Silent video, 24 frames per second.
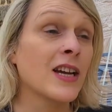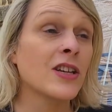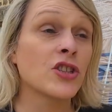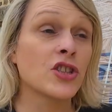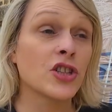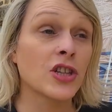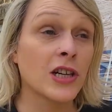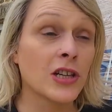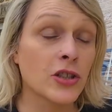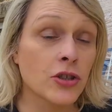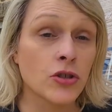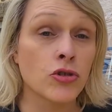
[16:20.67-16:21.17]

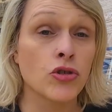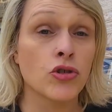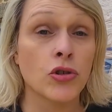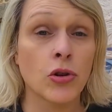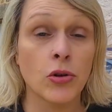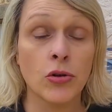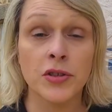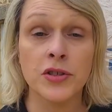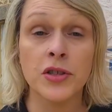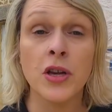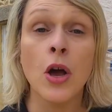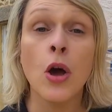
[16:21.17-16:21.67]
Charge
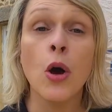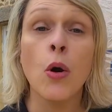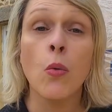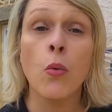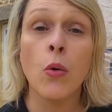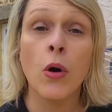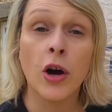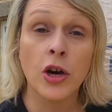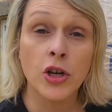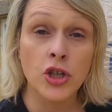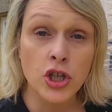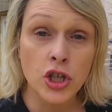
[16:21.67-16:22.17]
controllers.
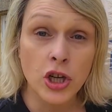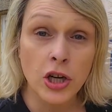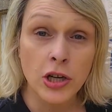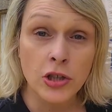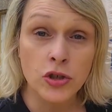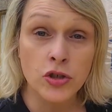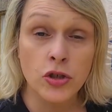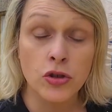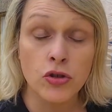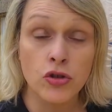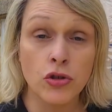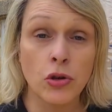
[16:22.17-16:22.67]
What
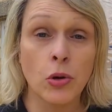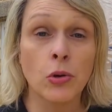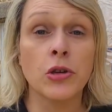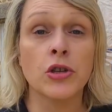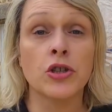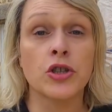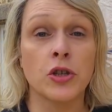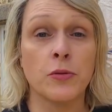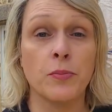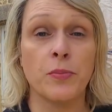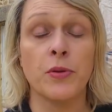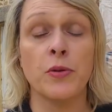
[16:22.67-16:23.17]
charge
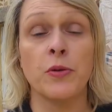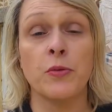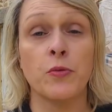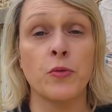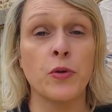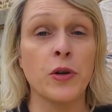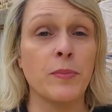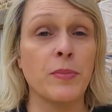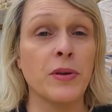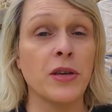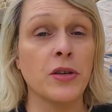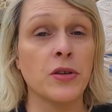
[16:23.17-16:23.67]
controller should
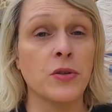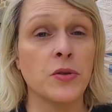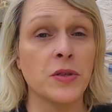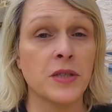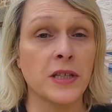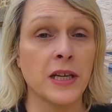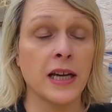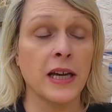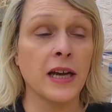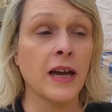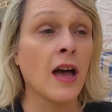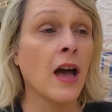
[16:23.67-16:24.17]
we be
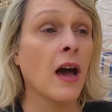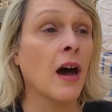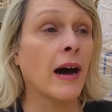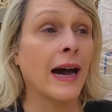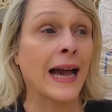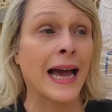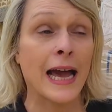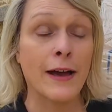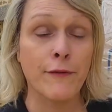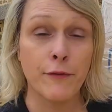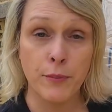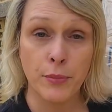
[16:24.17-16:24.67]
using?
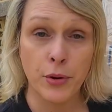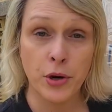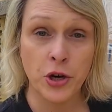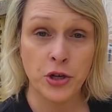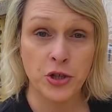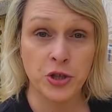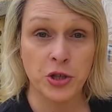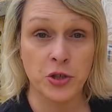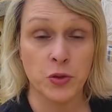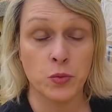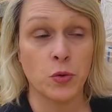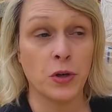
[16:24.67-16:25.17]
I haven't
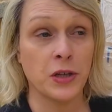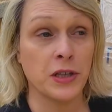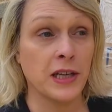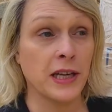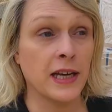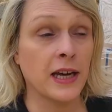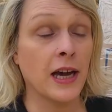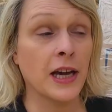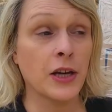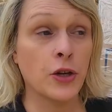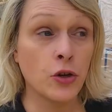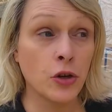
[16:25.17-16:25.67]
purchased one
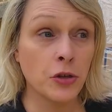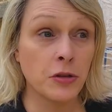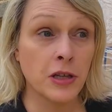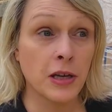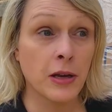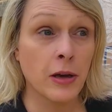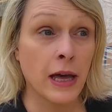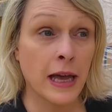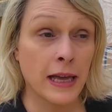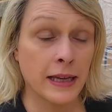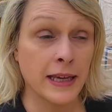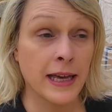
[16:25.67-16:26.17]
yet. I
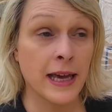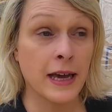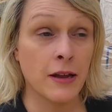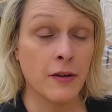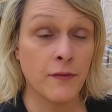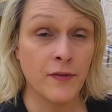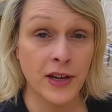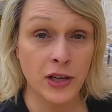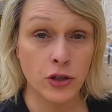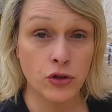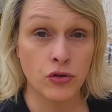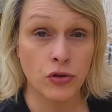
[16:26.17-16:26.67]
could get
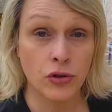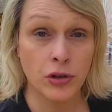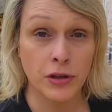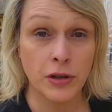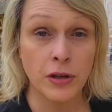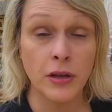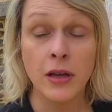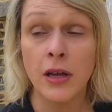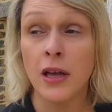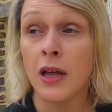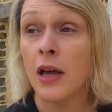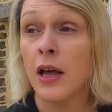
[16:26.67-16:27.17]
a
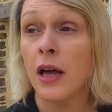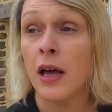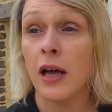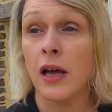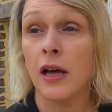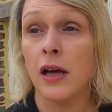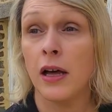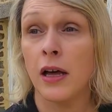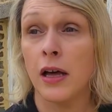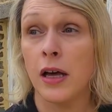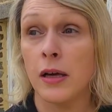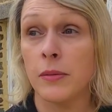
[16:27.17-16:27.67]
Victron.
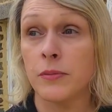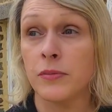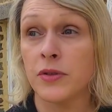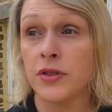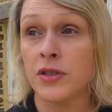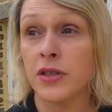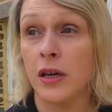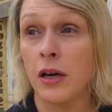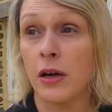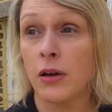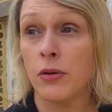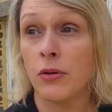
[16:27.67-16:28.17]

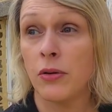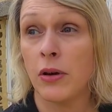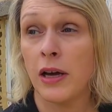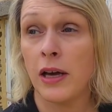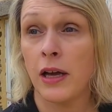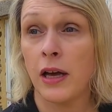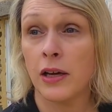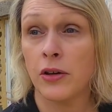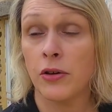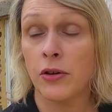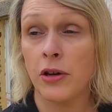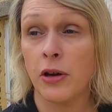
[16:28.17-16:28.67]
So
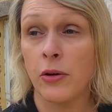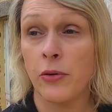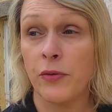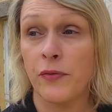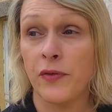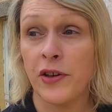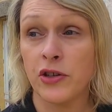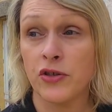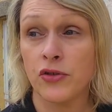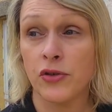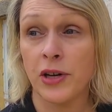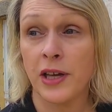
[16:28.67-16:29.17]
I could go
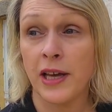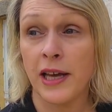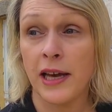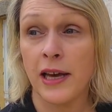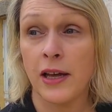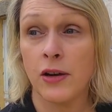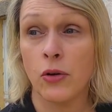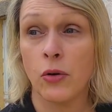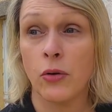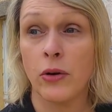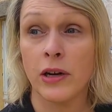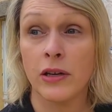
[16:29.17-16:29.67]
with Victron
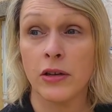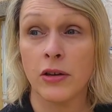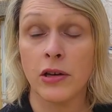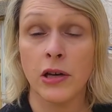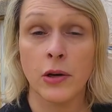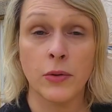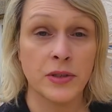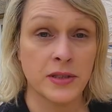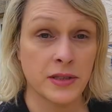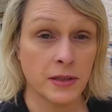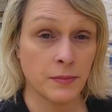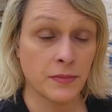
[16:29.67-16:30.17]
again, or I could
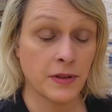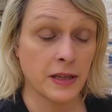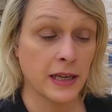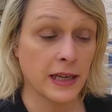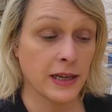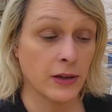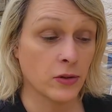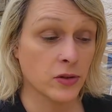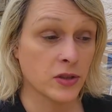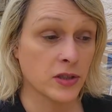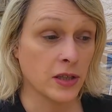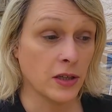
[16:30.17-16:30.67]
go with
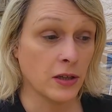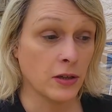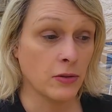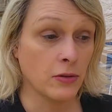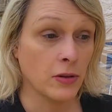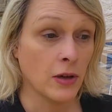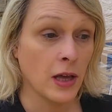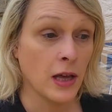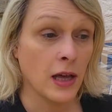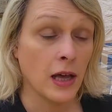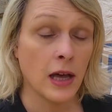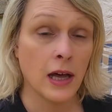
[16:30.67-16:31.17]
something else.
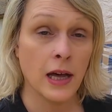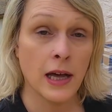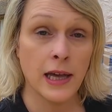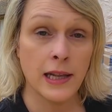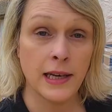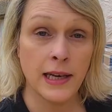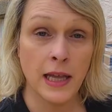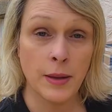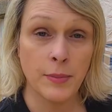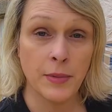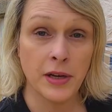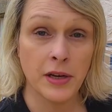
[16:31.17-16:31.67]
So
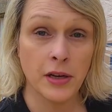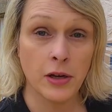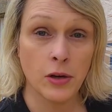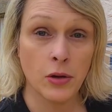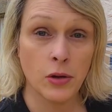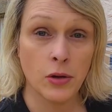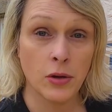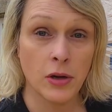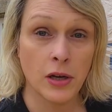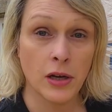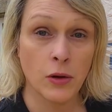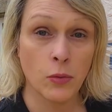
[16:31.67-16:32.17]
let me
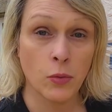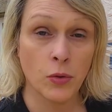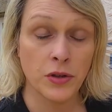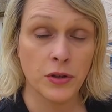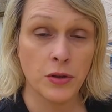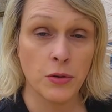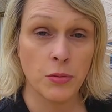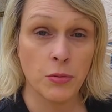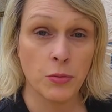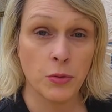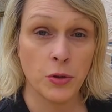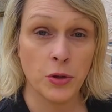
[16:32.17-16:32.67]
know what
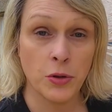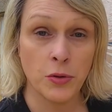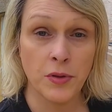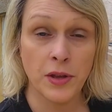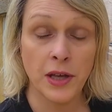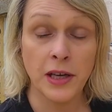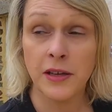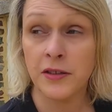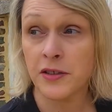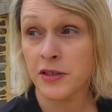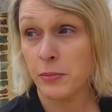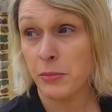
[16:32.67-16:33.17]
you
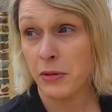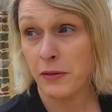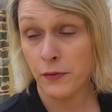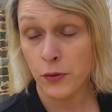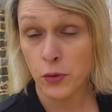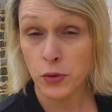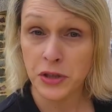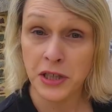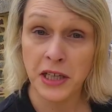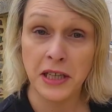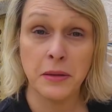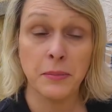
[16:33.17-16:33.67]
think. It's going to be
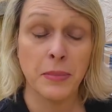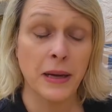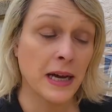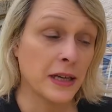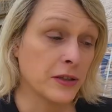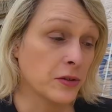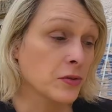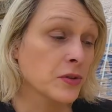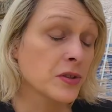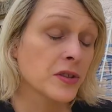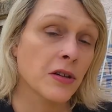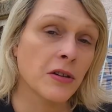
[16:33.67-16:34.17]
14
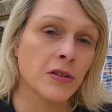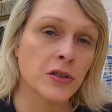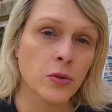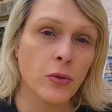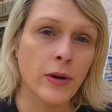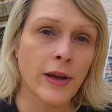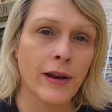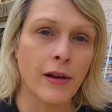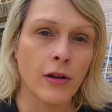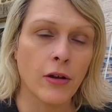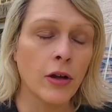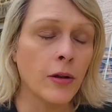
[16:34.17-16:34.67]
panels, so it's
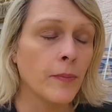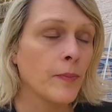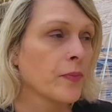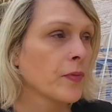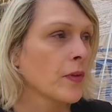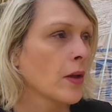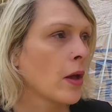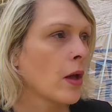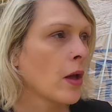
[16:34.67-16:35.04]
quite a lot.